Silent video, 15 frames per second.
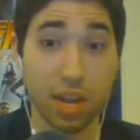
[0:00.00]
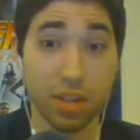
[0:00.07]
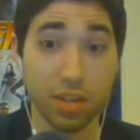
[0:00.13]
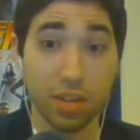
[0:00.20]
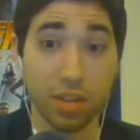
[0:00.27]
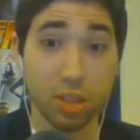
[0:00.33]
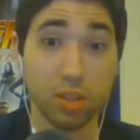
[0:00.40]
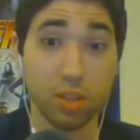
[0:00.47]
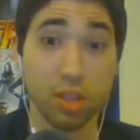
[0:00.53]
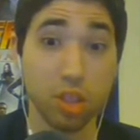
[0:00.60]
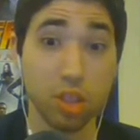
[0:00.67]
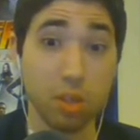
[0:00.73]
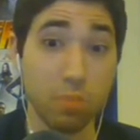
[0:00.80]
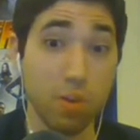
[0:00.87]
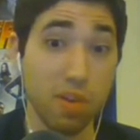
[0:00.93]
This is
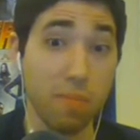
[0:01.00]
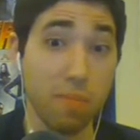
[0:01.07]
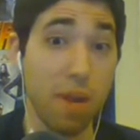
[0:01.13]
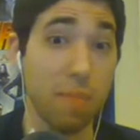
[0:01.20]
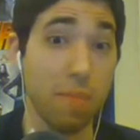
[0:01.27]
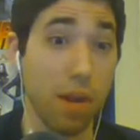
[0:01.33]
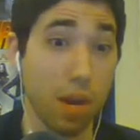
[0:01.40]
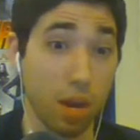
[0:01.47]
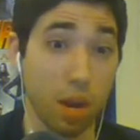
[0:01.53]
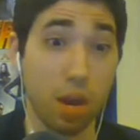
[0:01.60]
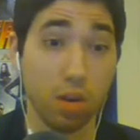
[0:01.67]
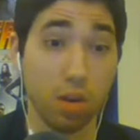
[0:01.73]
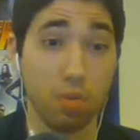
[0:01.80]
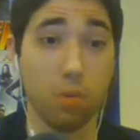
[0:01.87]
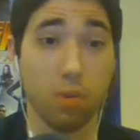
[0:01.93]
a movie made by a
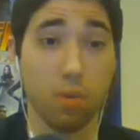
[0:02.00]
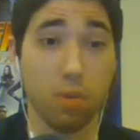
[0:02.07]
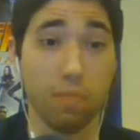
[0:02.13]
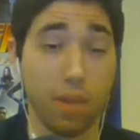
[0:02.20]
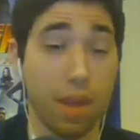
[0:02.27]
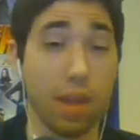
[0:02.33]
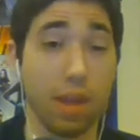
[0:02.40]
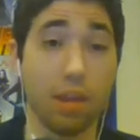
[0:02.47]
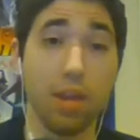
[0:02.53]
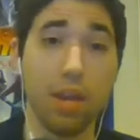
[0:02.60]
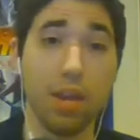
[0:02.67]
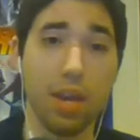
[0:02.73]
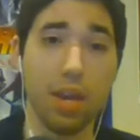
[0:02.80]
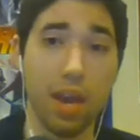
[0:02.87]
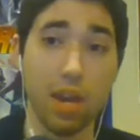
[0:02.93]
hardcore fan,
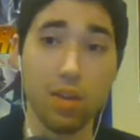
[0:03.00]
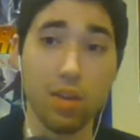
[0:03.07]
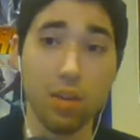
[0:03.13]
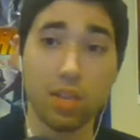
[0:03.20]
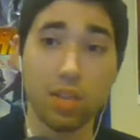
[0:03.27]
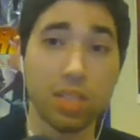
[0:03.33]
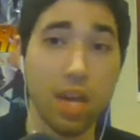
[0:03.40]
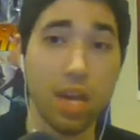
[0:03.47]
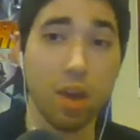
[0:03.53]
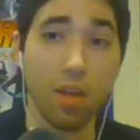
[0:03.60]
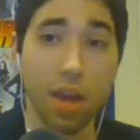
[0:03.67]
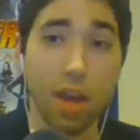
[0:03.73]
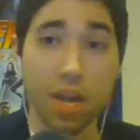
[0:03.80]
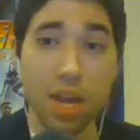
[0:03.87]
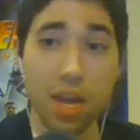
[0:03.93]
and you can tell
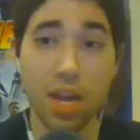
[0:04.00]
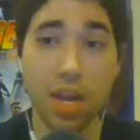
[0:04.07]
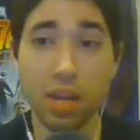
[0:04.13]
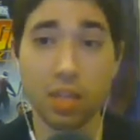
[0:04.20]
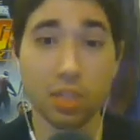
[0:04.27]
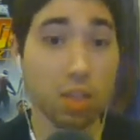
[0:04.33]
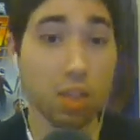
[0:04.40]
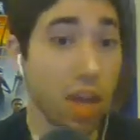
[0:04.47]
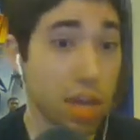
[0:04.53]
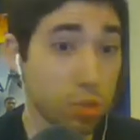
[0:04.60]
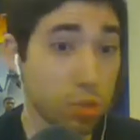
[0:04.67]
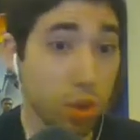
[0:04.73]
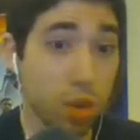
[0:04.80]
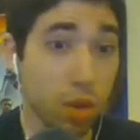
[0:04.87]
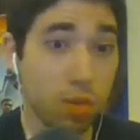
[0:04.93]
like. Because the
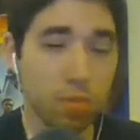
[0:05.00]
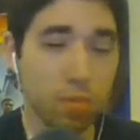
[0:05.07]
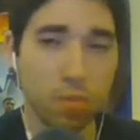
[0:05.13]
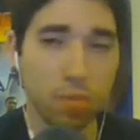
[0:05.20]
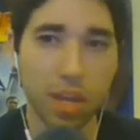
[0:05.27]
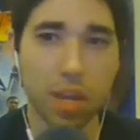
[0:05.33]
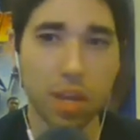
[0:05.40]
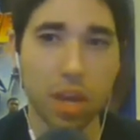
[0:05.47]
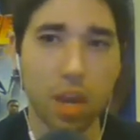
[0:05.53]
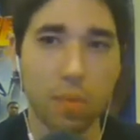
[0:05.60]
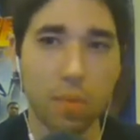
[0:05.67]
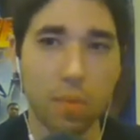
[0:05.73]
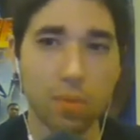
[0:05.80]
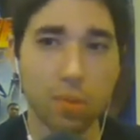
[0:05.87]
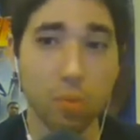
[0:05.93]
last one, like,
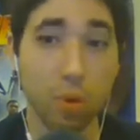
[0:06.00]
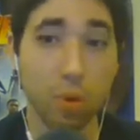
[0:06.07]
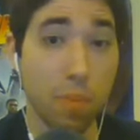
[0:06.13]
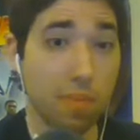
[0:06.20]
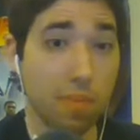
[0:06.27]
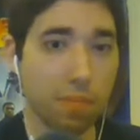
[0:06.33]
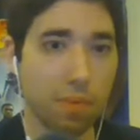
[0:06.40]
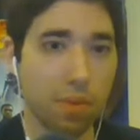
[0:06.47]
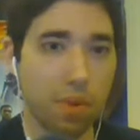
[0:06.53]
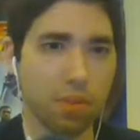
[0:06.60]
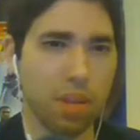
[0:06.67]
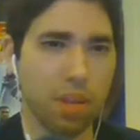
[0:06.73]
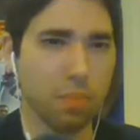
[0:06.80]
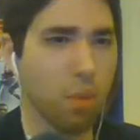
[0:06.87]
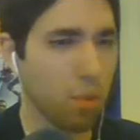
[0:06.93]
it was more made for
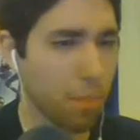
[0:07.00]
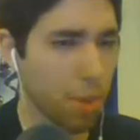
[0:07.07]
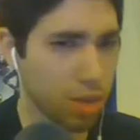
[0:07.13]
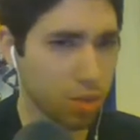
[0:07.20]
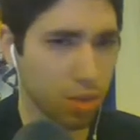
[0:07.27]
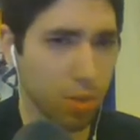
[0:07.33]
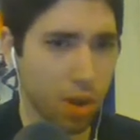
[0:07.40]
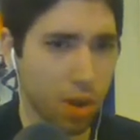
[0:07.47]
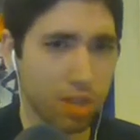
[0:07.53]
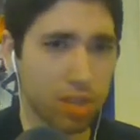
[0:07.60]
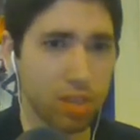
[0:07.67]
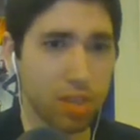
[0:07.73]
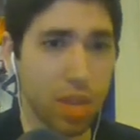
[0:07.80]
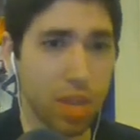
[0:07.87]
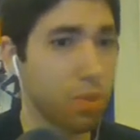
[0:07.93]
like more mainstream
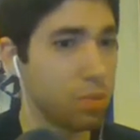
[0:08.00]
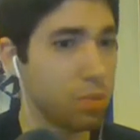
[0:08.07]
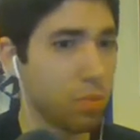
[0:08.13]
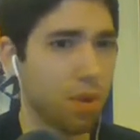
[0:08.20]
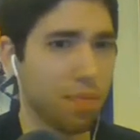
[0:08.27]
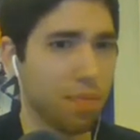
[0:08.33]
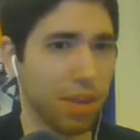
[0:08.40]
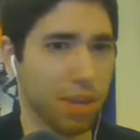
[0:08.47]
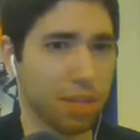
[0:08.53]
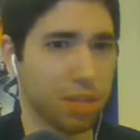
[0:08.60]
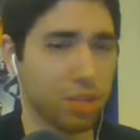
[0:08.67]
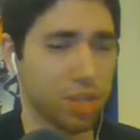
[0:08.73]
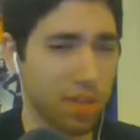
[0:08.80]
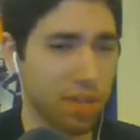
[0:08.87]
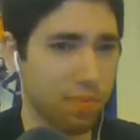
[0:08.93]
audiences. That one's more of like a
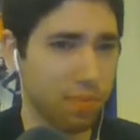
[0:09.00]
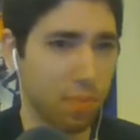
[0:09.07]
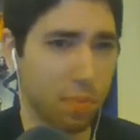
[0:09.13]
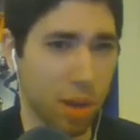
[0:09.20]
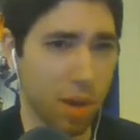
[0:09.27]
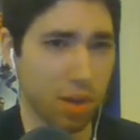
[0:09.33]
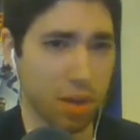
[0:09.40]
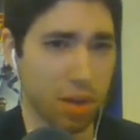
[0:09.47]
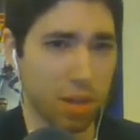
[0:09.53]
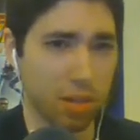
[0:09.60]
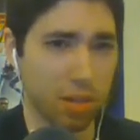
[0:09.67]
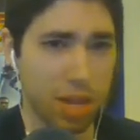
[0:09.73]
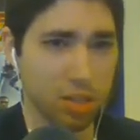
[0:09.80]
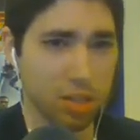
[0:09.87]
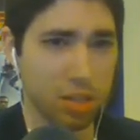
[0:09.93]
safe
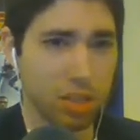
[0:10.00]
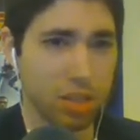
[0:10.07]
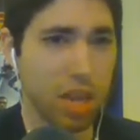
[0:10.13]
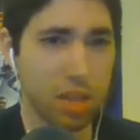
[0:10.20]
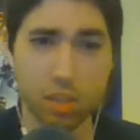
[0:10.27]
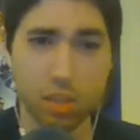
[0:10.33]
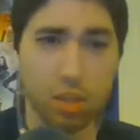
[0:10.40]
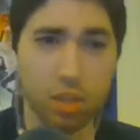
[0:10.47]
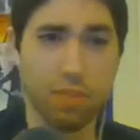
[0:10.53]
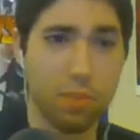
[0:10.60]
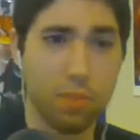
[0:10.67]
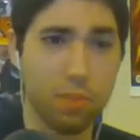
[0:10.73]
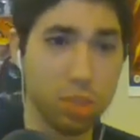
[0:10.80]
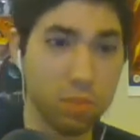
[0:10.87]
Americanized Godzilla film.